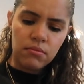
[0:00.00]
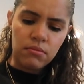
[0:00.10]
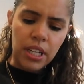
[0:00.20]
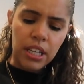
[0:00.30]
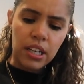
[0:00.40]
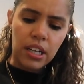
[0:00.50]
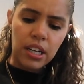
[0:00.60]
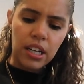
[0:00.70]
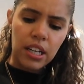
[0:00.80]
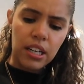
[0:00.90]
Oh my
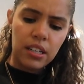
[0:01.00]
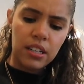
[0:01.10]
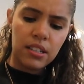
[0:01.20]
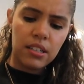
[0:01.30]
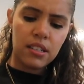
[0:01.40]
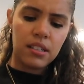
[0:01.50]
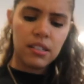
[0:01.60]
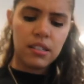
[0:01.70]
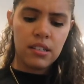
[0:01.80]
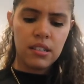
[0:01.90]
God.
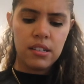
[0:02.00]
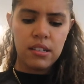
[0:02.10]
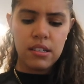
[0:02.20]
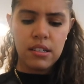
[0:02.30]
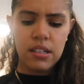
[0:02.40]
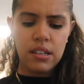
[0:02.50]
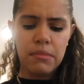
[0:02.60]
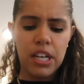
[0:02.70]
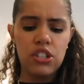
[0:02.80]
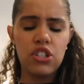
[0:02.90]
I
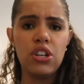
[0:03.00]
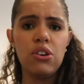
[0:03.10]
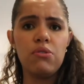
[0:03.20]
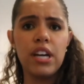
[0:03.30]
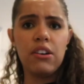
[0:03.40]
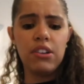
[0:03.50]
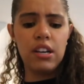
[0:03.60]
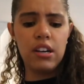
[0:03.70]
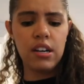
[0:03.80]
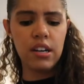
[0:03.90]
might choke out
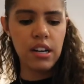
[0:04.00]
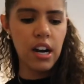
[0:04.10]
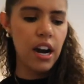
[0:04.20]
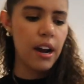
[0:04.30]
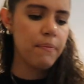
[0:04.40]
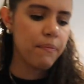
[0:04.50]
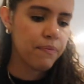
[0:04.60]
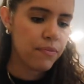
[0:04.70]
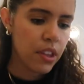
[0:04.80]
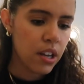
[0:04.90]
here. All right.
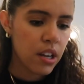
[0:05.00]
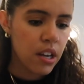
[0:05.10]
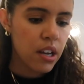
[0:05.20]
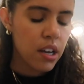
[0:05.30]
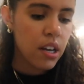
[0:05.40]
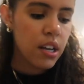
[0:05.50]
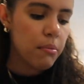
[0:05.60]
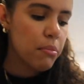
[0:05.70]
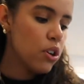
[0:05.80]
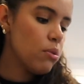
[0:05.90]

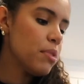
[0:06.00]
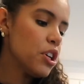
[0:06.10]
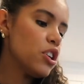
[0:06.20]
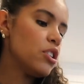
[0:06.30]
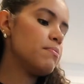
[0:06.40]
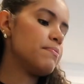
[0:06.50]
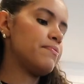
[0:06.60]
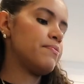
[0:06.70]
Boom, boom.